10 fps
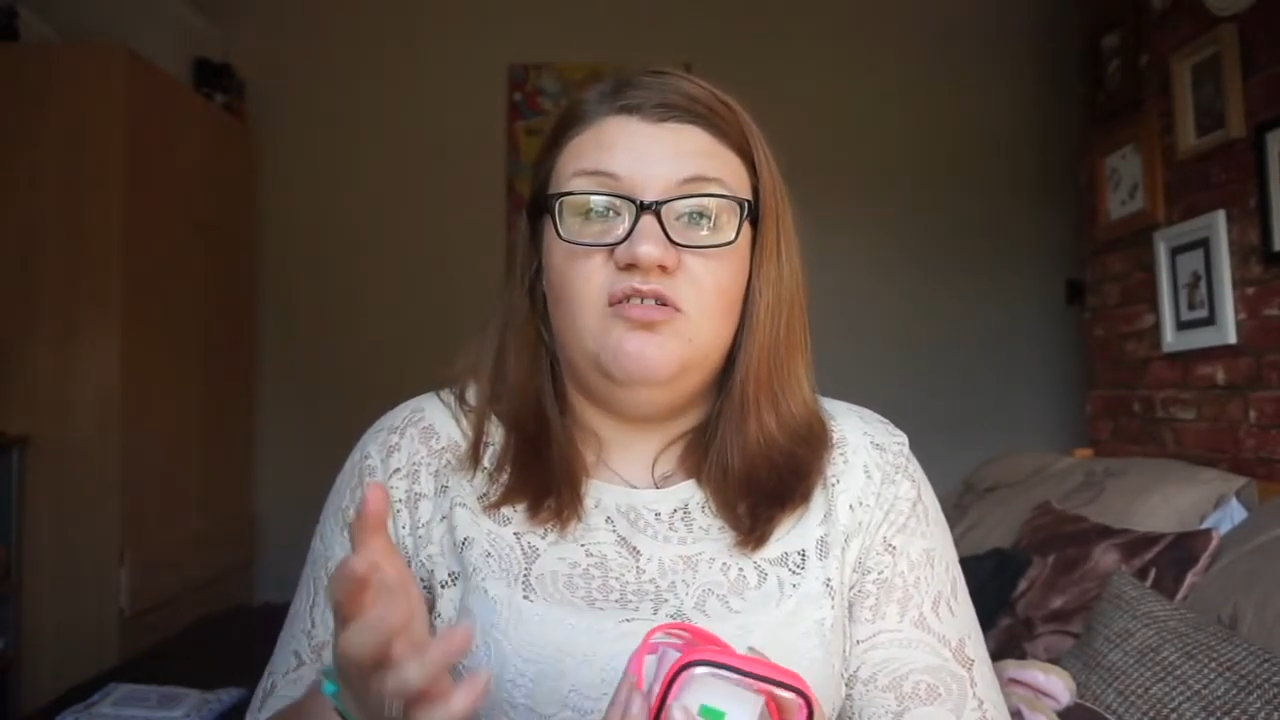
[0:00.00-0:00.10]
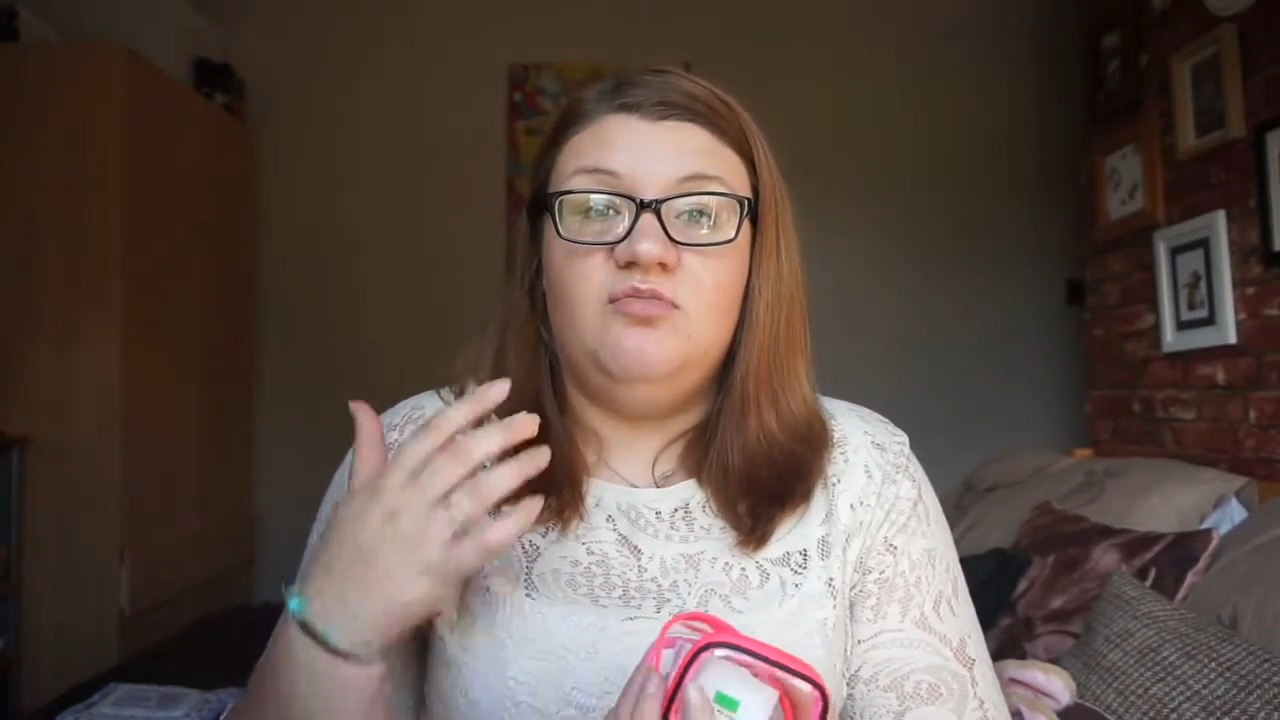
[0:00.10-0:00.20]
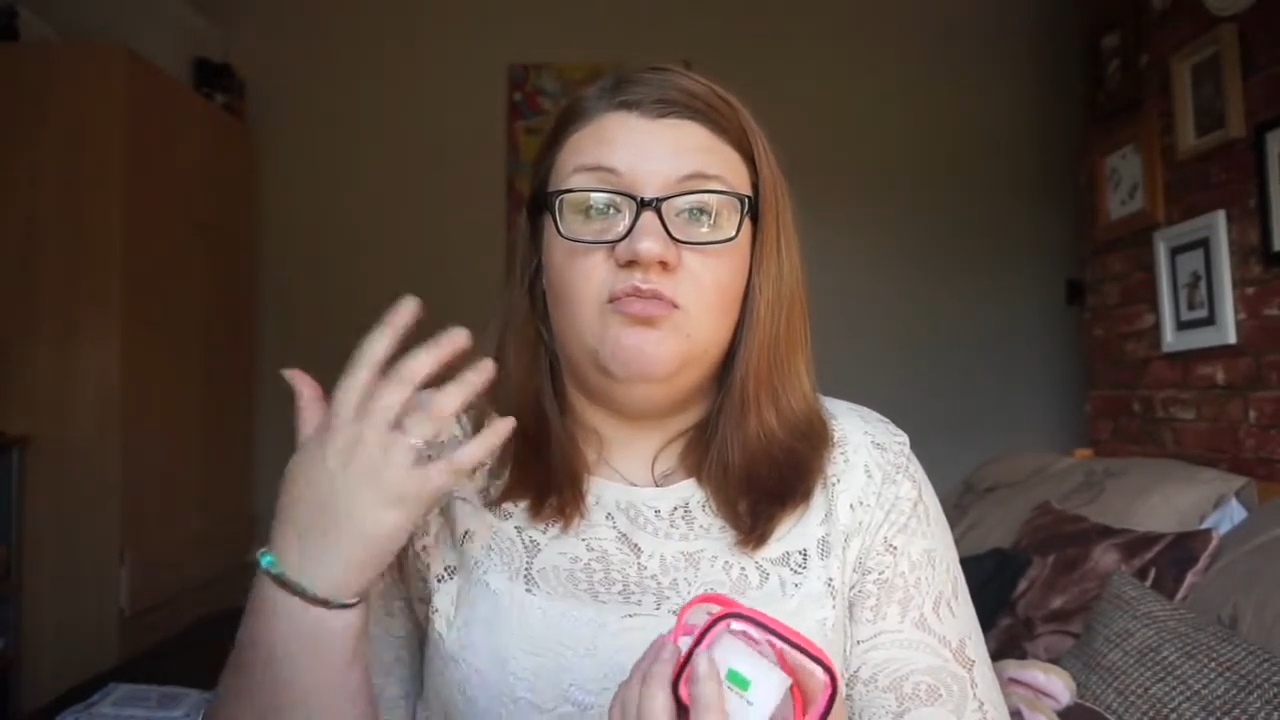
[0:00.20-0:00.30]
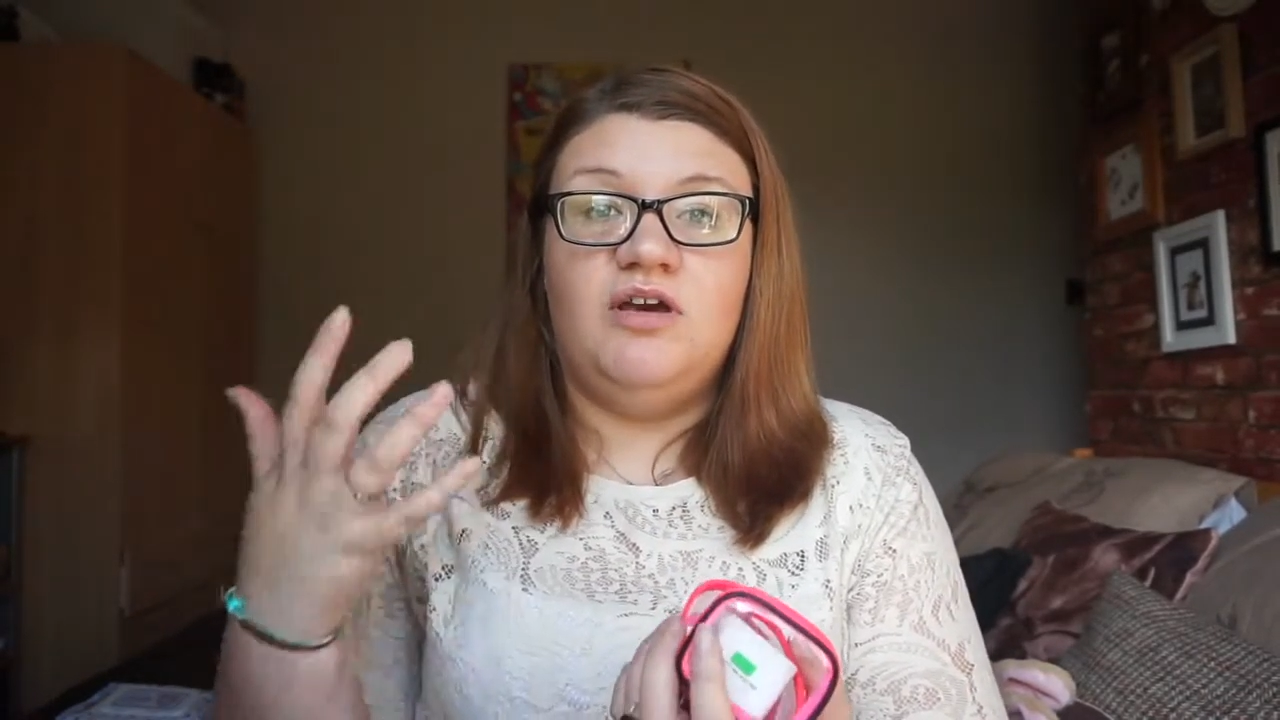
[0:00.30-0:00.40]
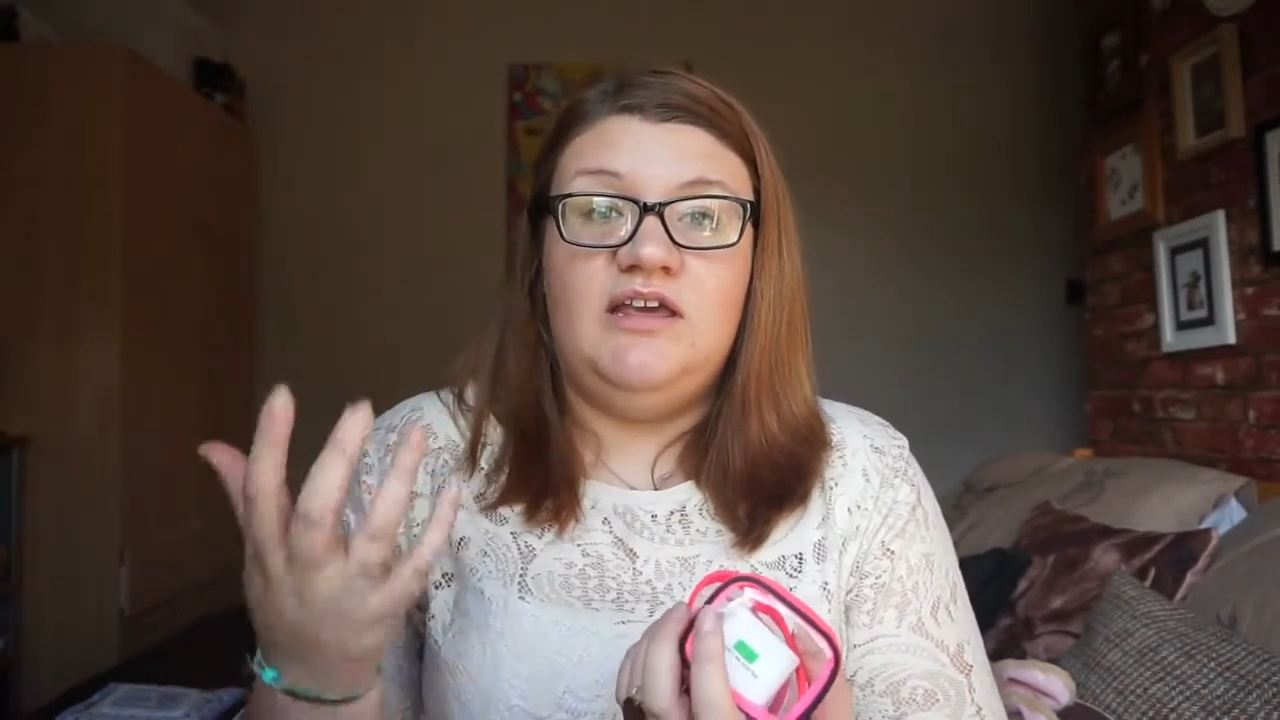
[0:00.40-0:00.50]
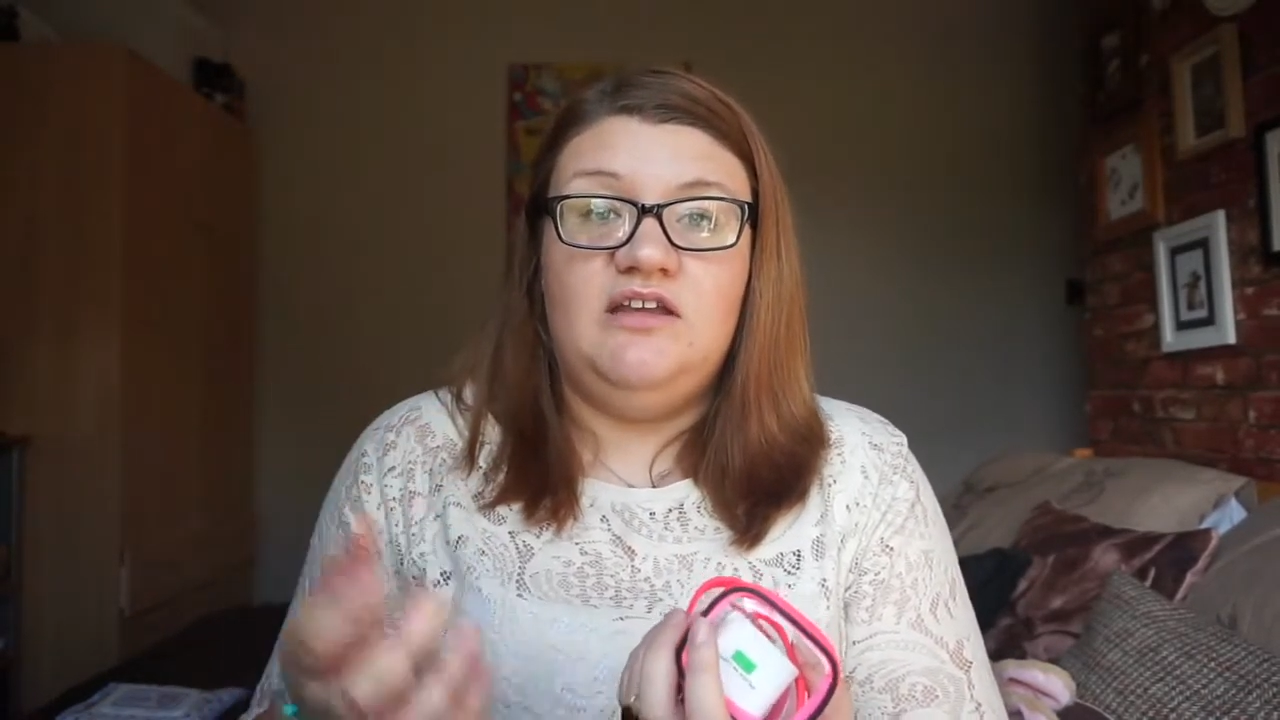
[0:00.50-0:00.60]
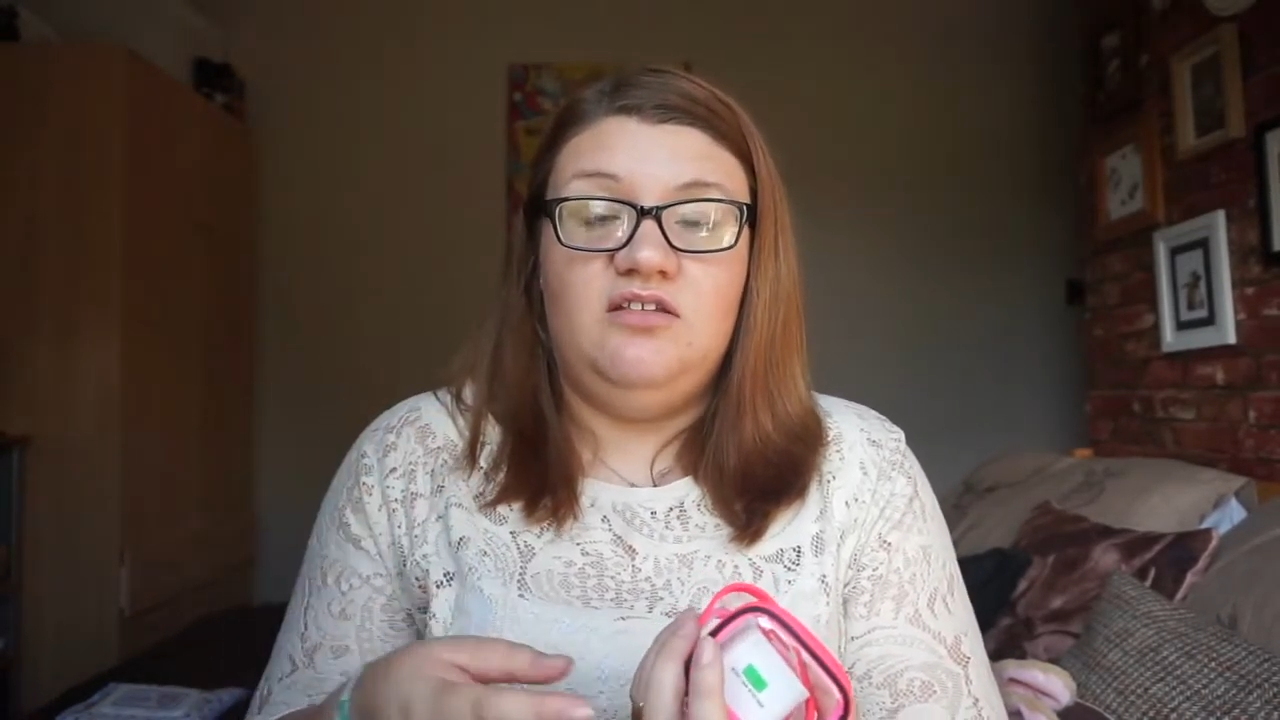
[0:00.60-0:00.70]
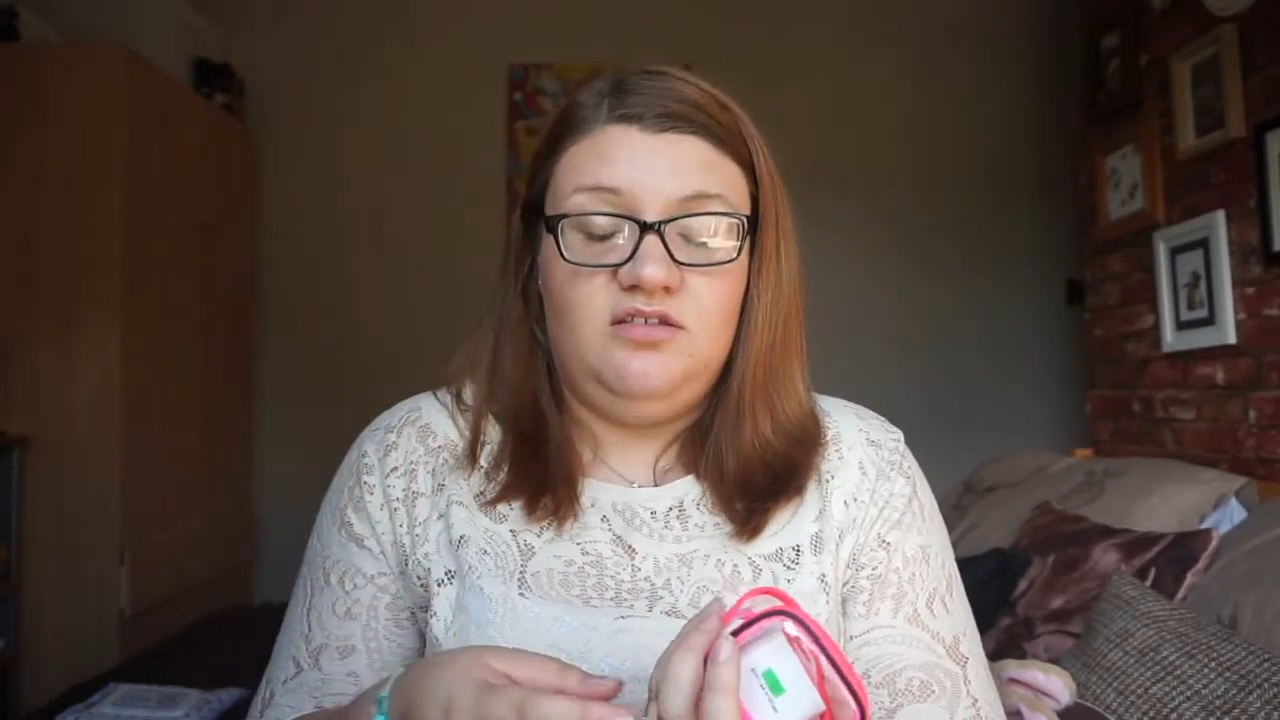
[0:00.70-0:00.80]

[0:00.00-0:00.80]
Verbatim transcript: mucky in your